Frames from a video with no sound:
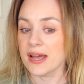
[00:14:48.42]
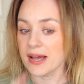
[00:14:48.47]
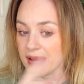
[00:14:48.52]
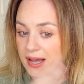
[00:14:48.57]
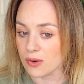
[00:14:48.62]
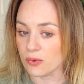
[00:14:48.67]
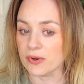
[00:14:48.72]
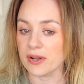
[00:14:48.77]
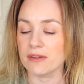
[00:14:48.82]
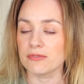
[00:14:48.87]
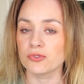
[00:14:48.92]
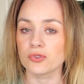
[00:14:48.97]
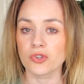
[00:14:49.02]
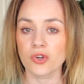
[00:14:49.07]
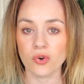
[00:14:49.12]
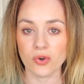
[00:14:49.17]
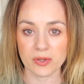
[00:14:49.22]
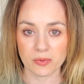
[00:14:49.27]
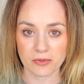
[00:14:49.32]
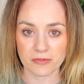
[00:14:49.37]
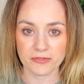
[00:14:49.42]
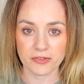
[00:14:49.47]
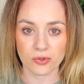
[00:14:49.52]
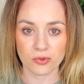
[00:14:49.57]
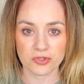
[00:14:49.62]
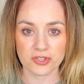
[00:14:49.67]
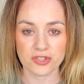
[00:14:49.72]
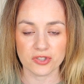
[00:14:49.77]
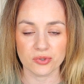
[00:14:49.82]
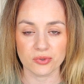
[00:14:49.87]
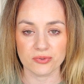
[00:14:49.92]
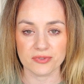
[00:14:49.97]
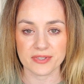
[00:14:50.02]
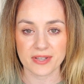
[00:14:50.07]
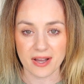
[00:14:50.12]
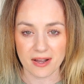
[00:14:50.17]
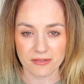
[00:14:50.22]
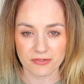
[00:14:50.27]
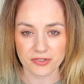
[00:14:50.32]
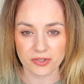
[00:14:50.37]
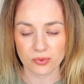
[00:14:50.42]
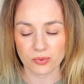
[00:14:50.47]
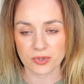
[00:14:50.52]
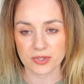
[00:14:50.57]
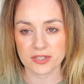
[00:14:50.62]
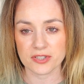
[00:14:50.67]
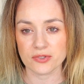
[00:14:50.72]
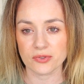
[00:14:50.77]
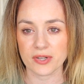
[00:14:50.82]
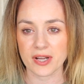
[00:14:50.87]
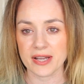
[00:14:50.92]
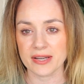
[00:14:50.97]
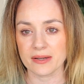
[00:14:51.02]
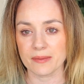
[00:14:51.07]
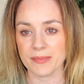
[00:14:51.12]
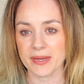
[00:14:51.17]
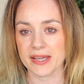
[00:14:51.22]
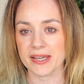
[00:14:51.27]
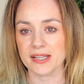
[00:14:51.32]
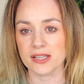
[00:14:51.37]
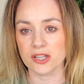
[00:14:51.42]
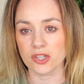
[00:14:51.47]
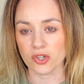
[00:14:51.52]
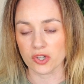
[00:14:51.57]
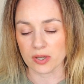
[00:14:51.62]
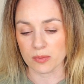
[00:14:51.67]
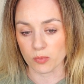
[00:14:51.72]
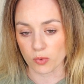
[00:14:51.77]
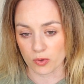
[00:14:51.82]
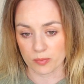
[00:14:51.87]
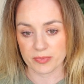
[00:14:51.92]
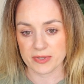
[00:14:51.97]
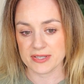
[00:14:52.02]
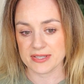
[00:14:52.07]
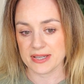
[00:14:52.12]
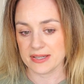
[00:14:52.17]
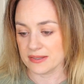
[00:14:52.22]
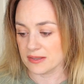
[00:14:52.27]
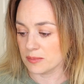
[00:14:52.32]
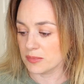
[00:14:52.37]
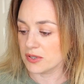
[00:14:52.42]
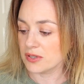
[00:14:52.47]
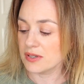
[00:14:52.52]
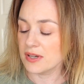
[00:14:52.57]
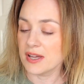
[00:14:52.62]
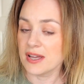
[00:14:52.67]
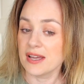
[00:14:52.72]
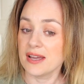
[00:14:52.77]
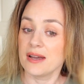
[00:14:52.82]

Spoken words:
I would have to go in with those tools afterwards to kind of make it look more presentable.